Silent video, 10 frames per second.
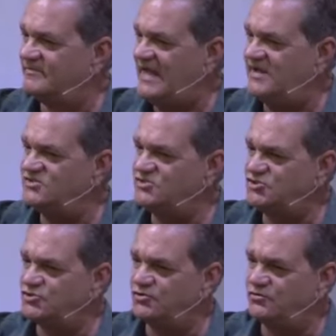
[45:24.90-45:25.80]
That's the
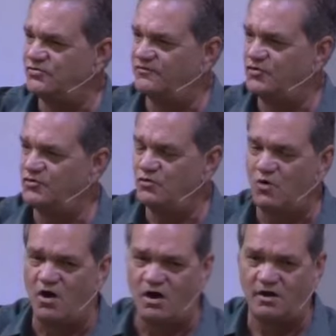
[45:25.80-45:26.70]
truth of who
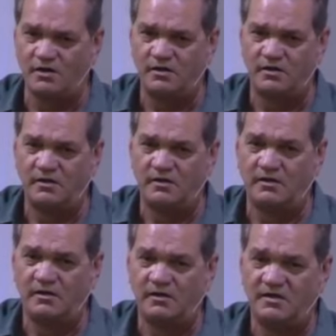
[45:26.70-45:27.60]
you are.
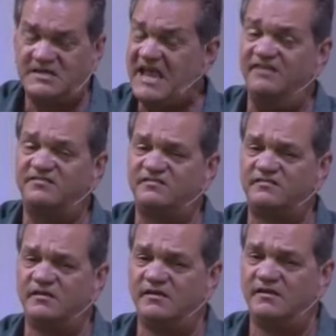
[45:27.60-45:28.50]

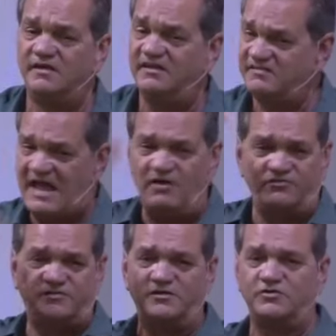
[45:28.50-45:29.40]
Yes, it's
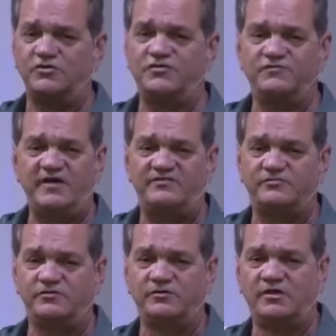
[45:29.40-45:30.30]
housed in an earthen
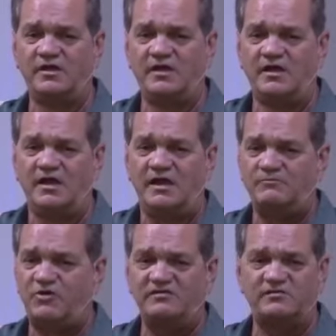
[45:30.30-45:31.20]
vessel.
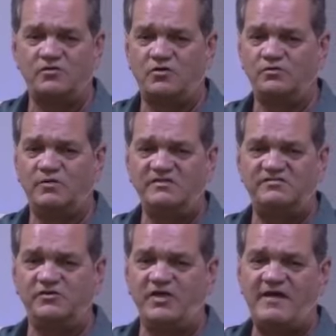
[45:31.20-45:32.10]
And praise the Lord, we
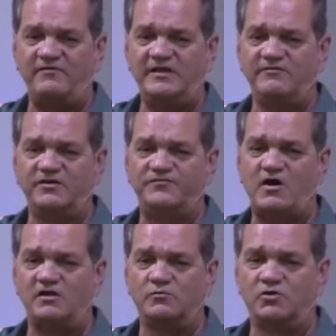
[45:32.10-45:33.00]
still have live in a
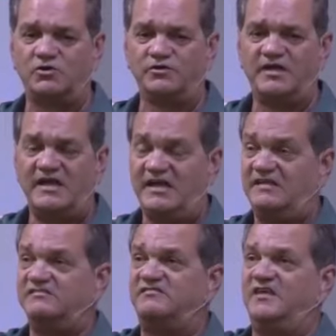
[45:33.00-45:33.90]
fallen world,
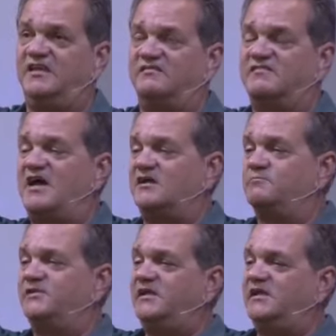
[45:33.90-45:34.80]
and sin is not
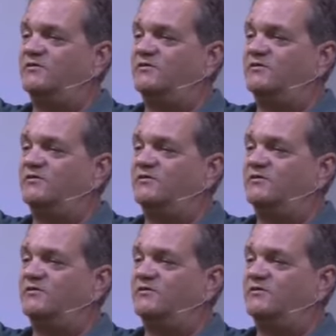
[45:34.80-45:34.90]
completely